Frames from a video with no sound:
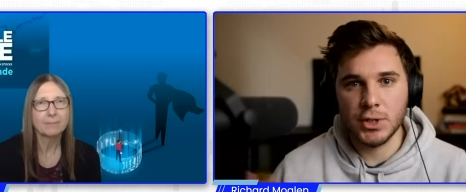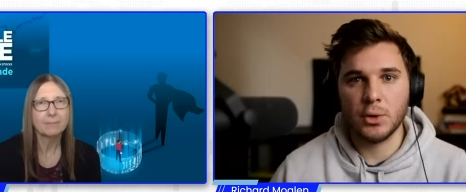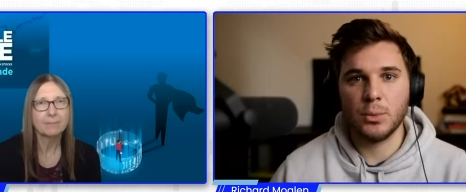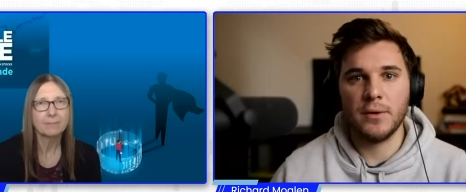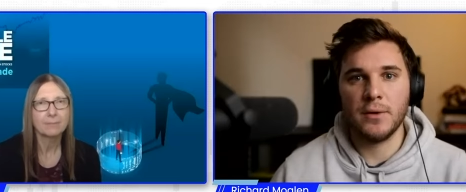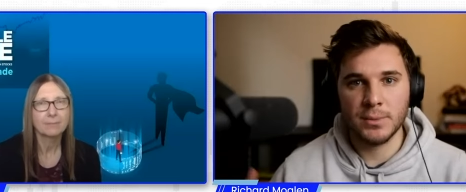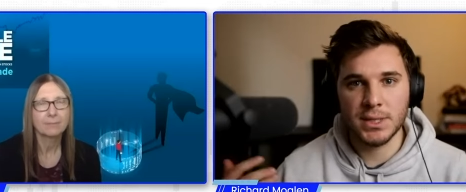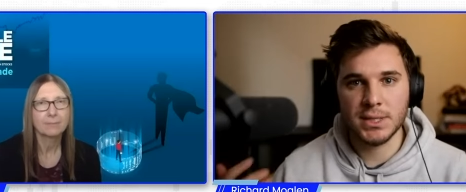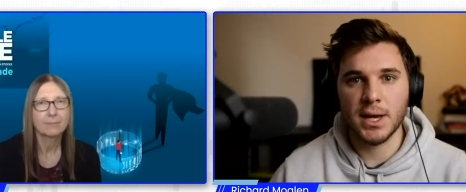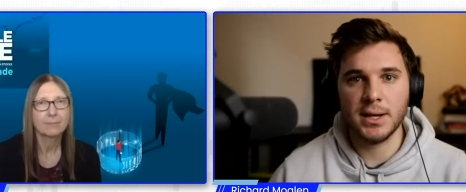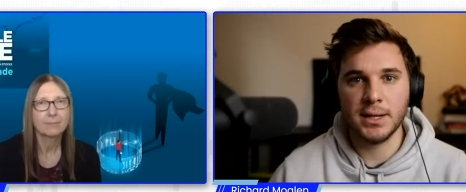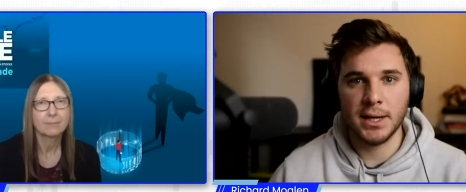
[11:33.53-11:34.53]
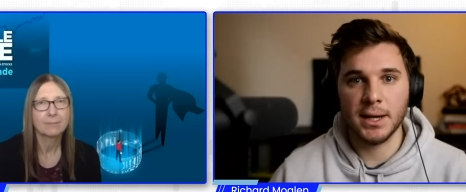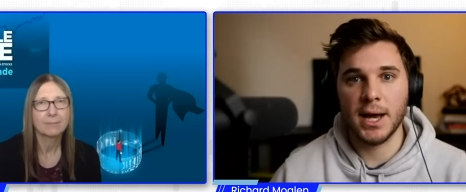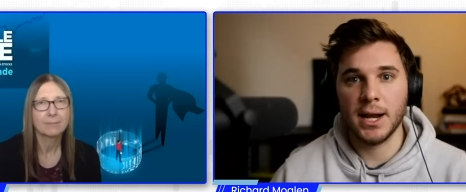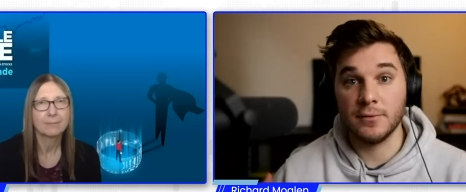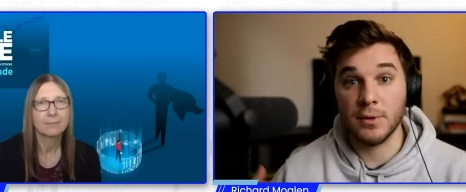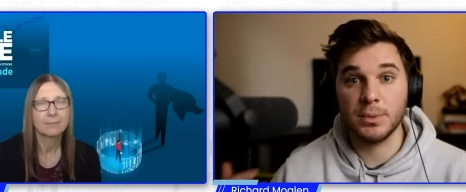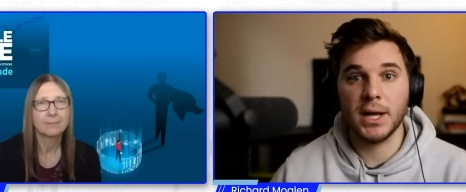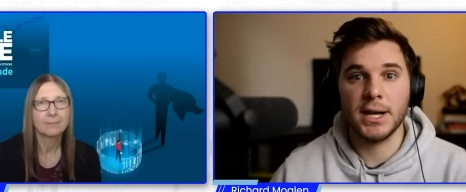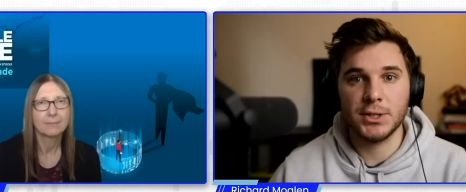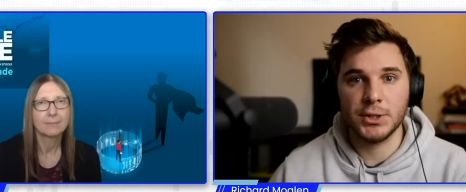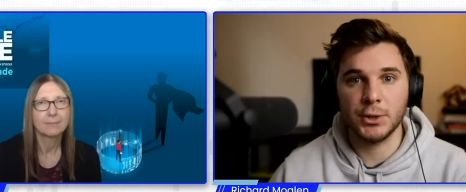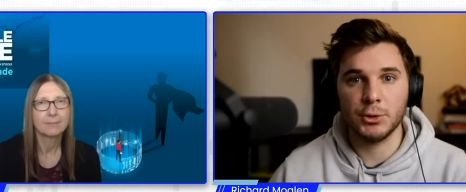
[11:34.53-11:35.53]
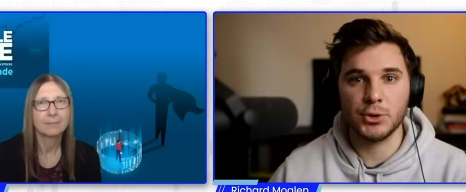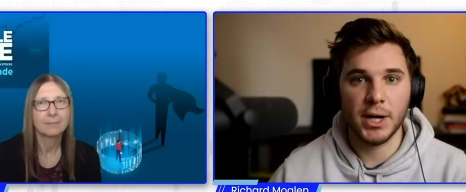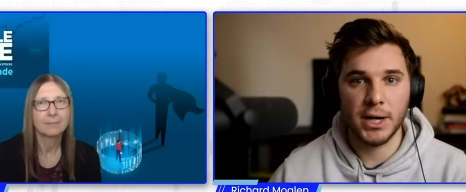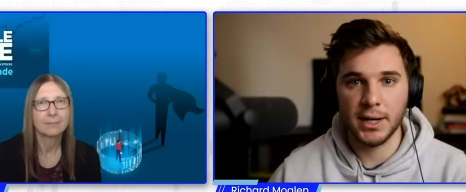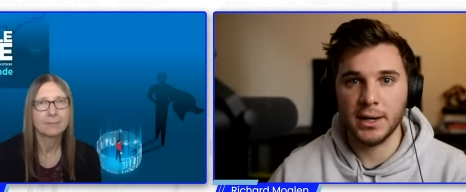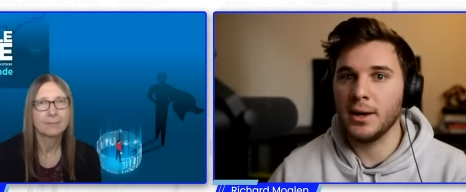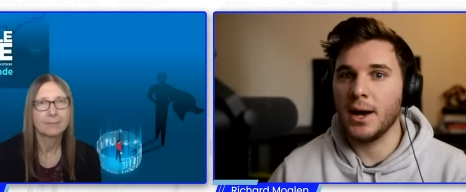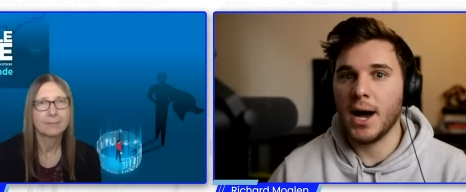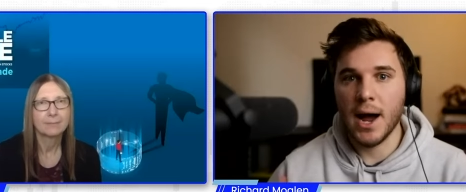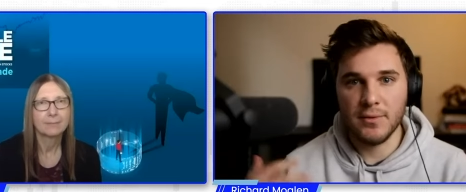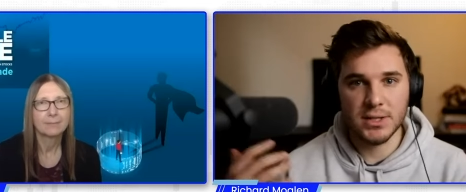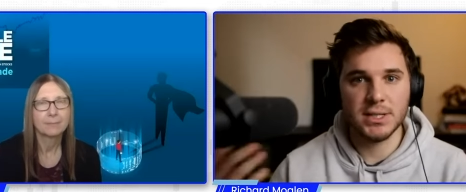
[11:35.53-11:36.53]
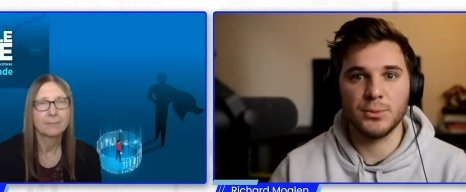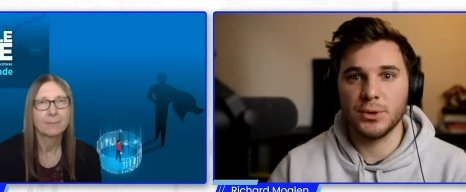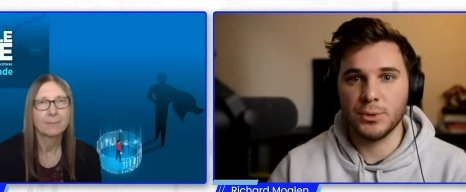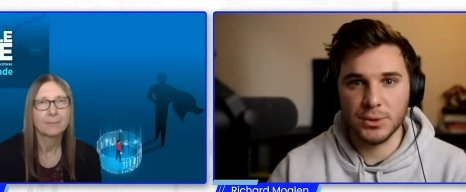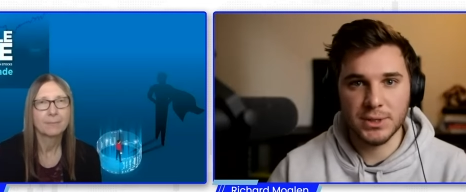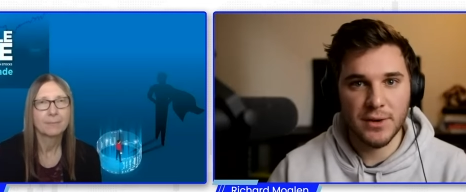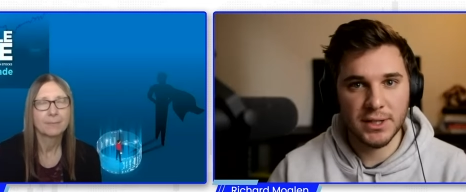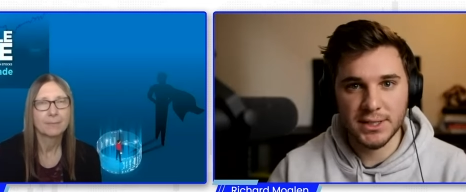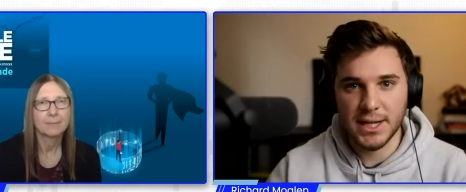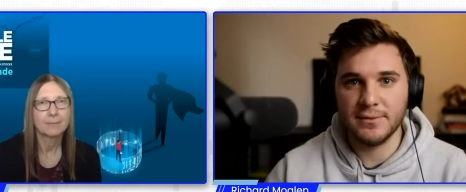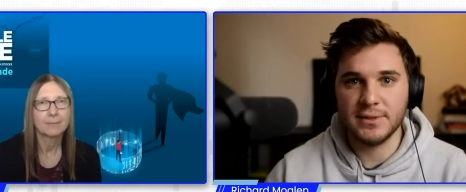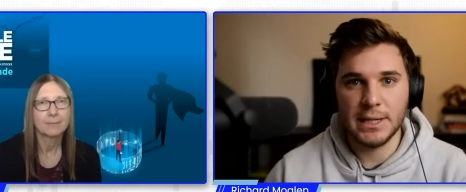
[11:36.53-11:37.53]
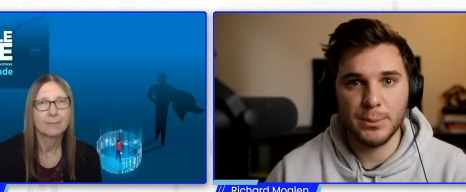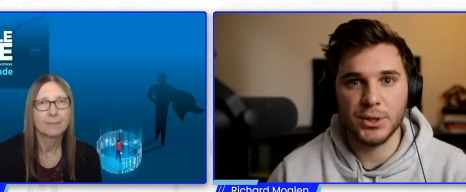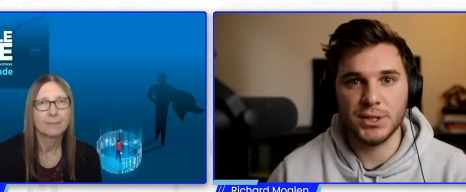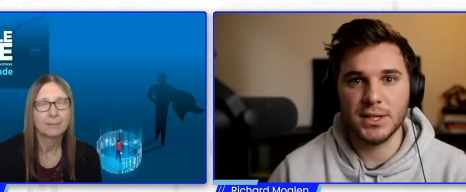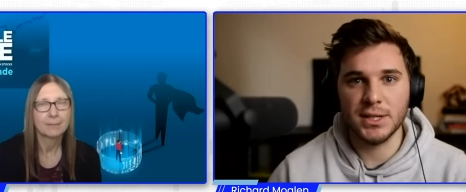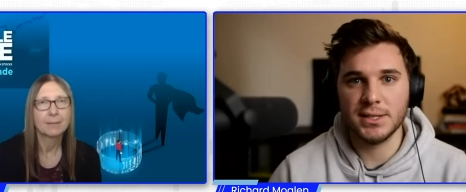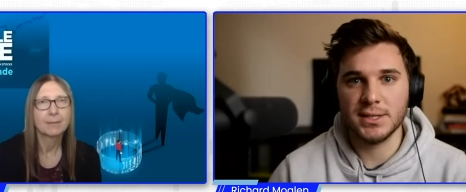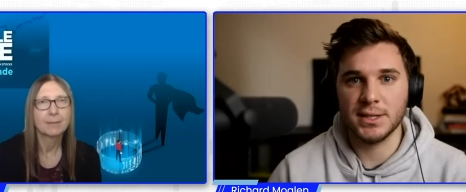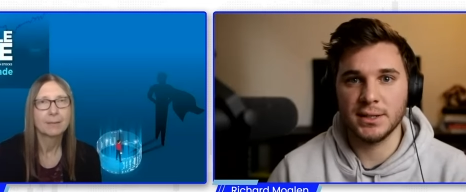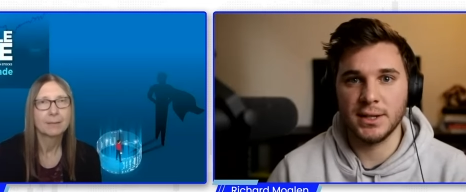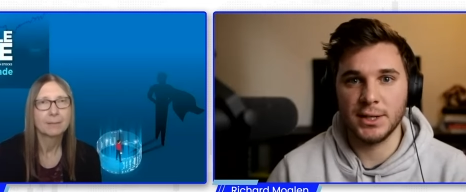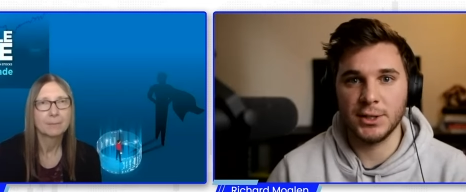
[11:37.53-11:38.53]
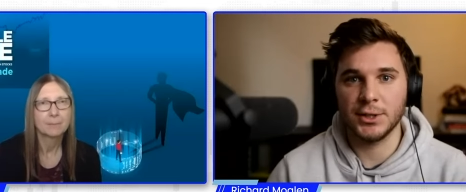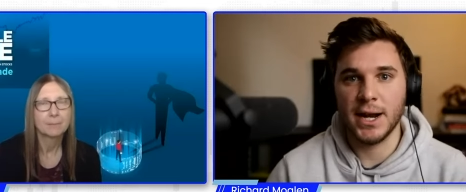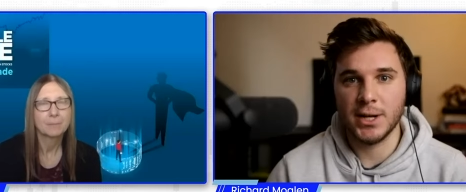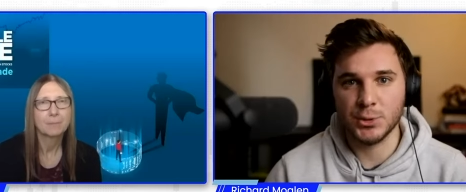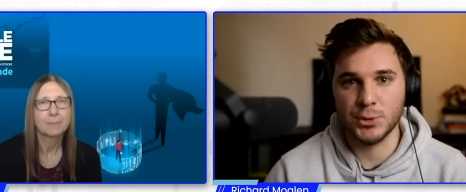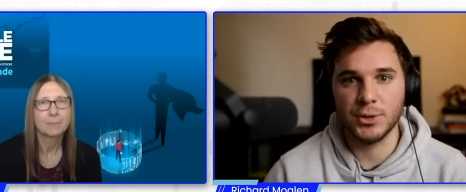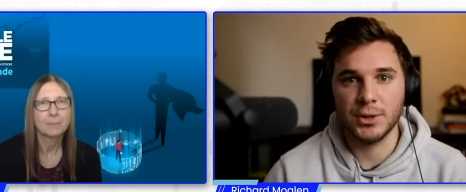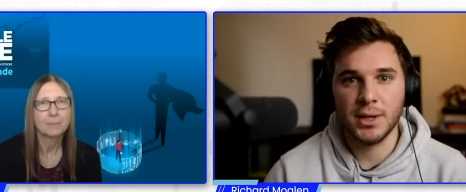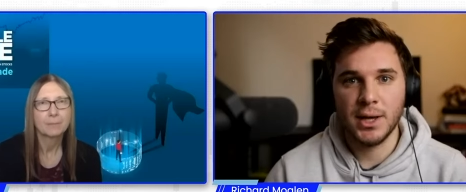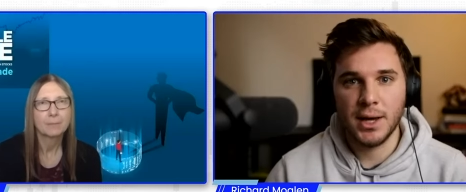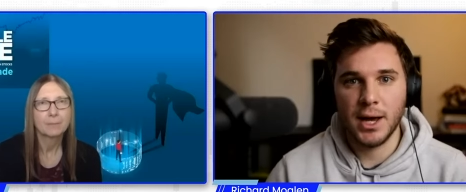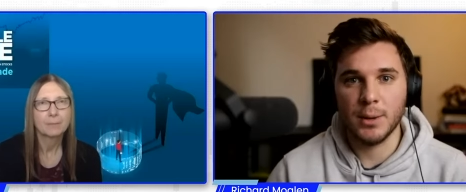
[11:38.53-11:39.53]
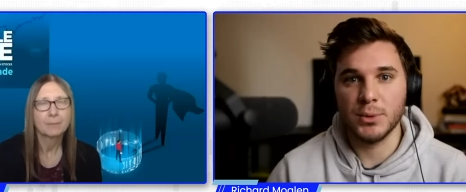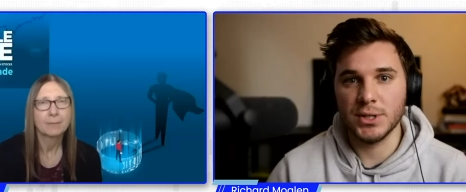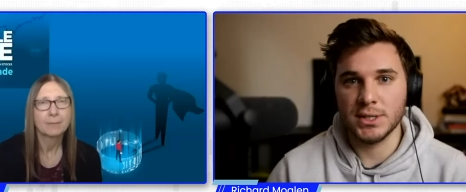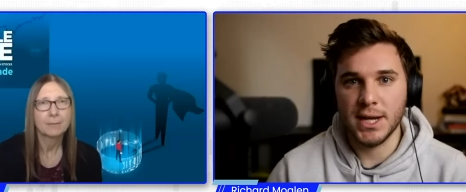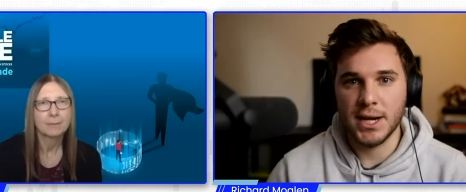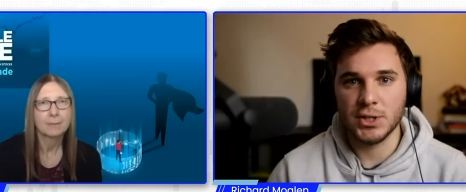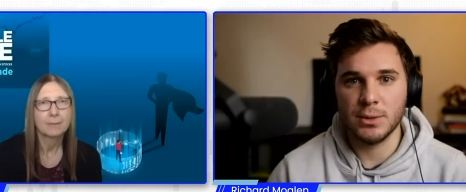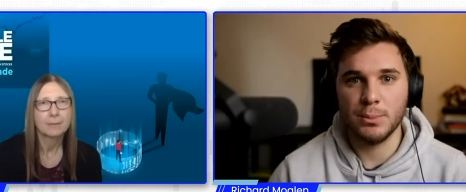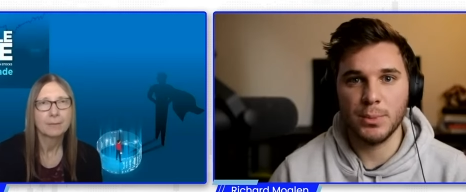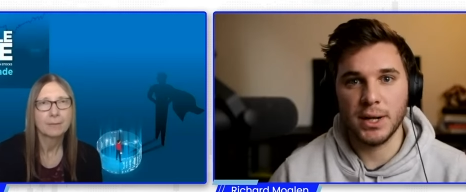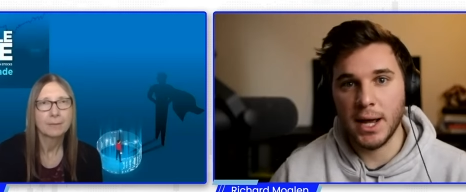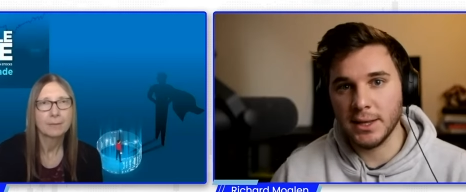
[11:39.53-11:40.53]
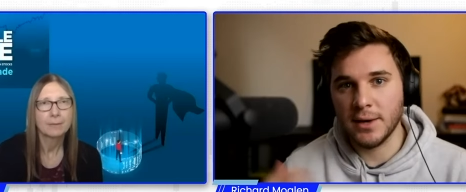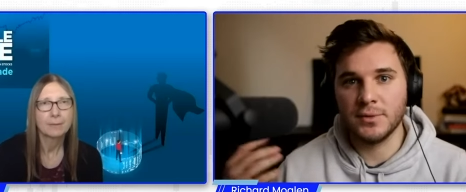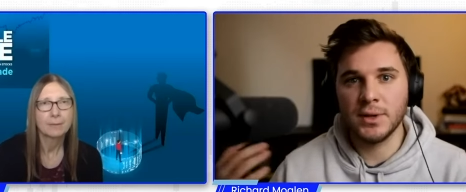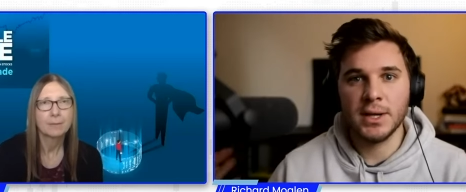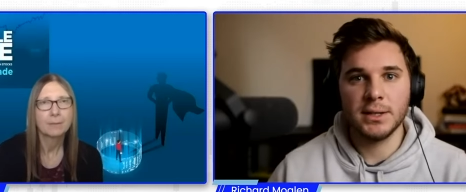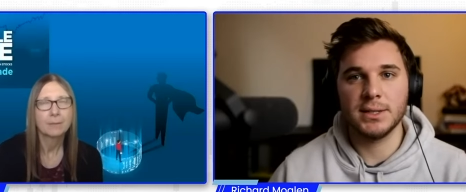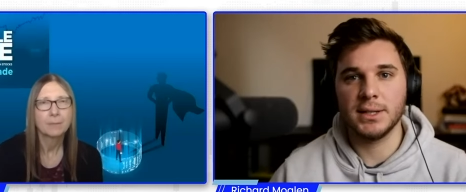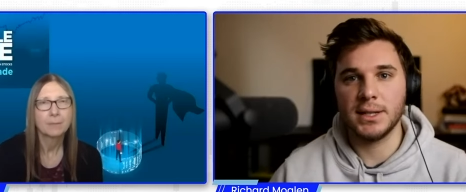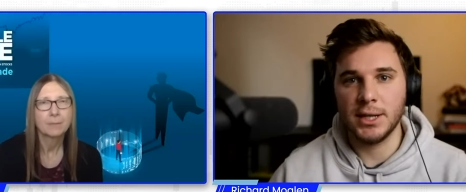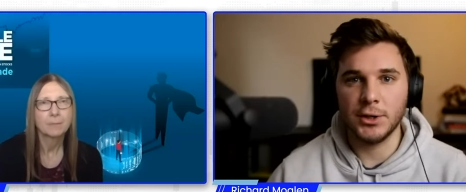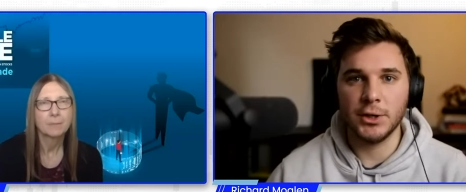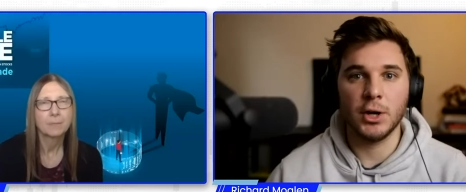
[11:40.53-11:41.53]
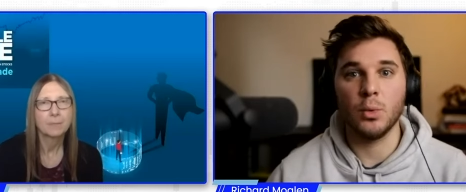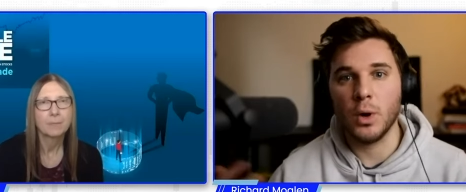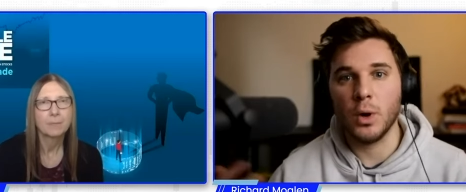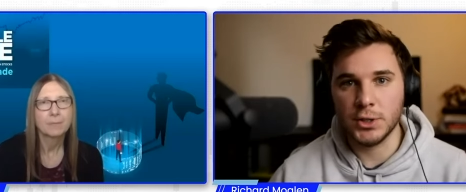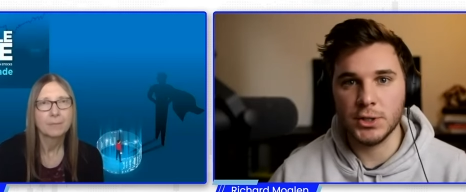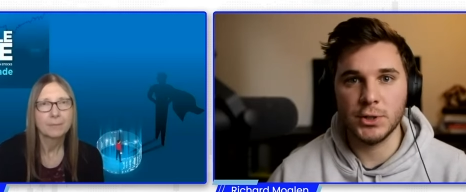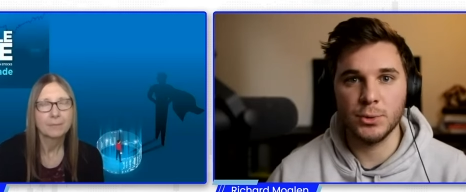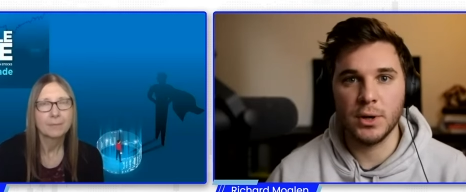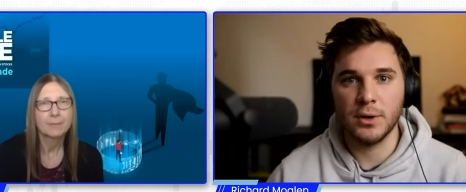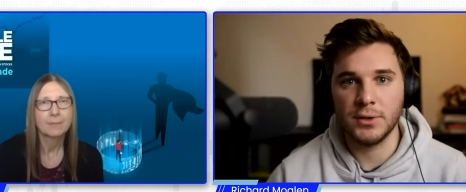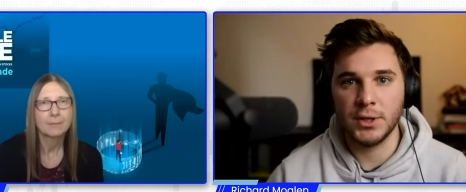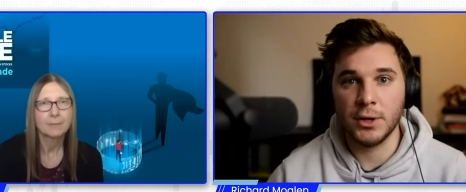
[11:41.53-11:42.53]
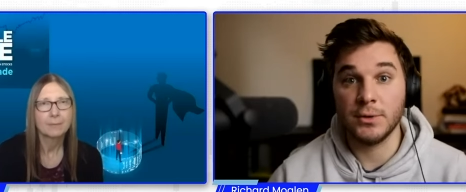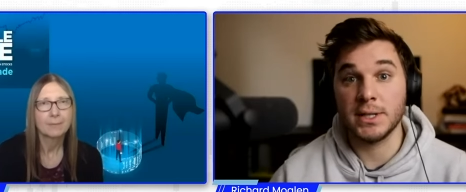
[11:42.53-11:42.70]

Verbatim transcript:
Speaker 1: away from the study and kind of applied to your own trading. Obviously, we'll, we'll definitely dive deeper into this in, in your actual uh, presentation, but I love to hear, you know, one or two of, you know, the